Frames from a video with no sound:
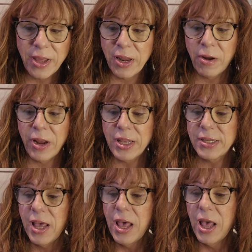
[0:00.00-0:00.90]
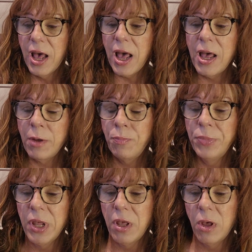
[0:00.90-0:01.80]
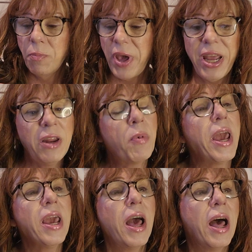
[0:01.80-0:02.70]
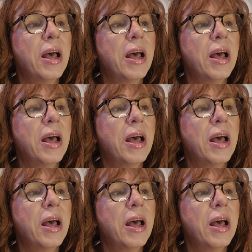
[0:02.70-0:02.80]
hilarious. But anyway,